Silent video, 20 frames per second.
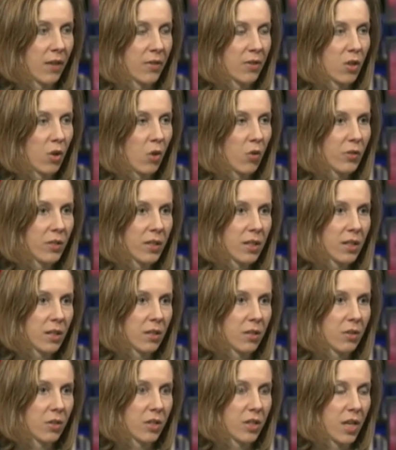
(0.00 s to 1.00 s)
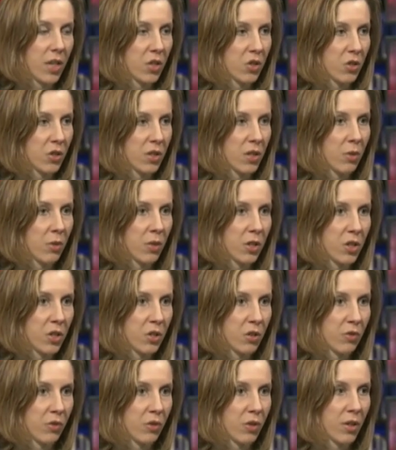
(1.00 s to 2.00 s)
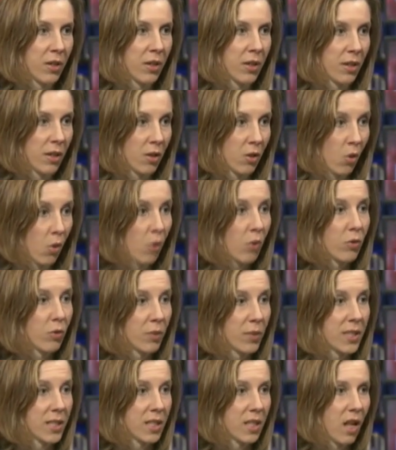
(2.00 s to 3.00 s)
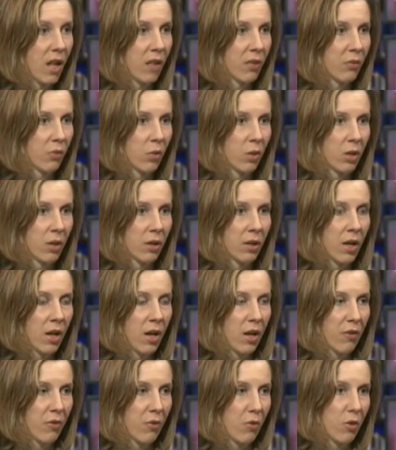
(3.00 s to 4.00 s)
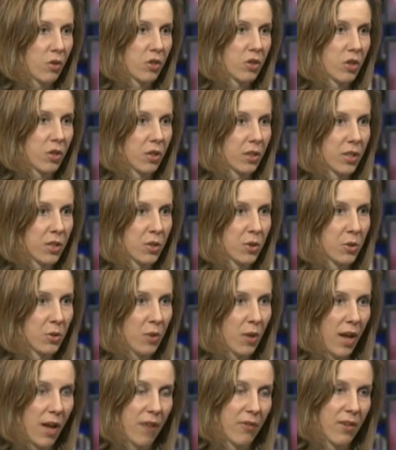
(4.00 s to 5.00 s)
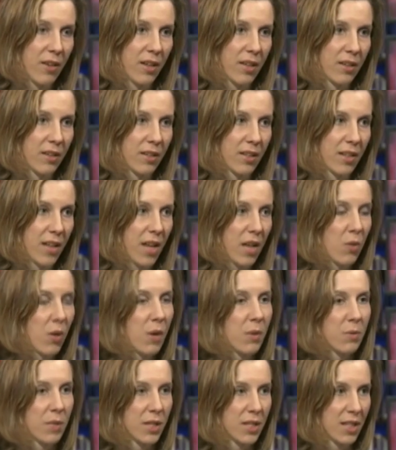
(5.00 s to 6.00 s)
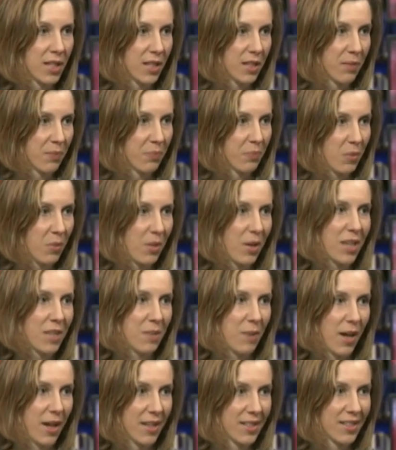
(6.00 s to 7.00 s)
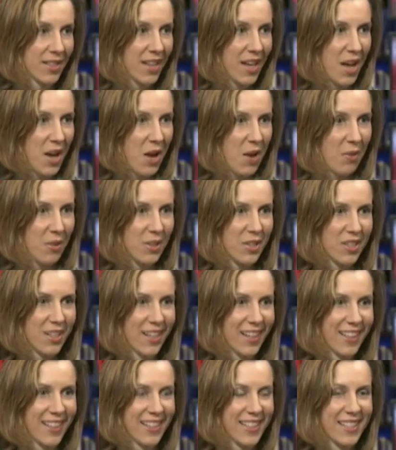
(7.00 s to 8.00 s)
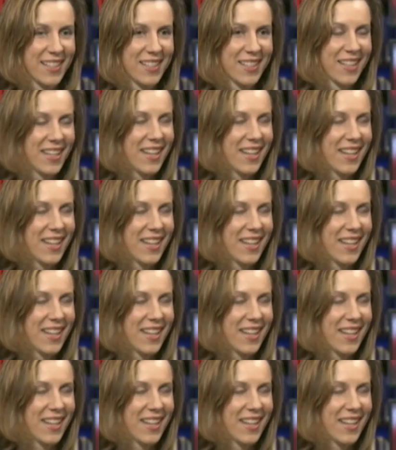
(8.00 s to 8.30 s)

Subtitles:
the only credentials that were issued for the courtroom itself were for journalists who have an NYPD press pass, which is